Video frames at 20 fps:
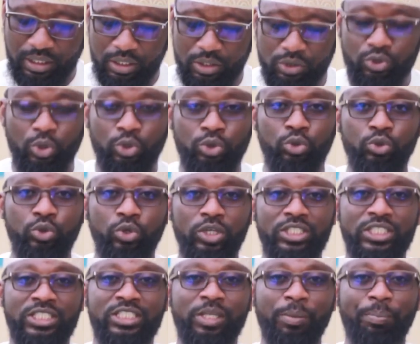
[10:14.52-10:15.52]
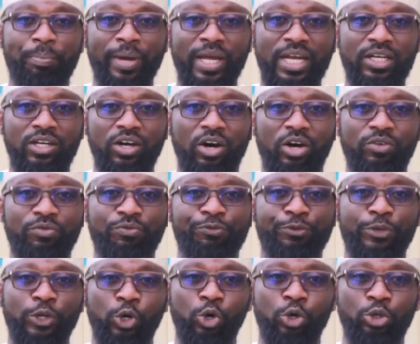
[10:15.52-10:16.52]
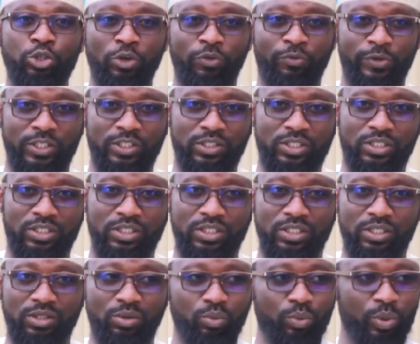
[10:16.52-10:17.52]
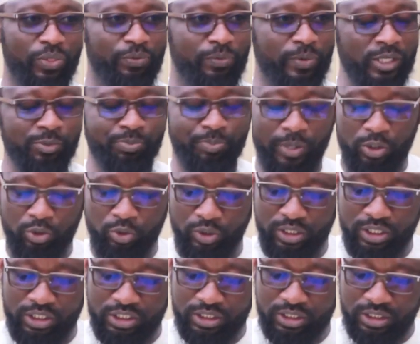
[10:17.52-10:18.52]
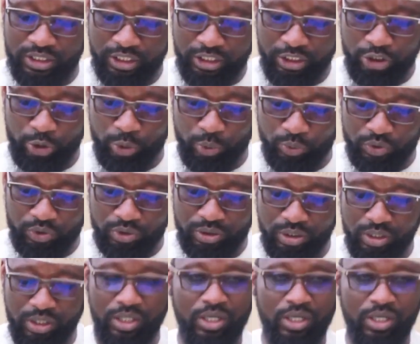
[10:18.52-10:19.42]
So do not depend on philosophers with respect to these issues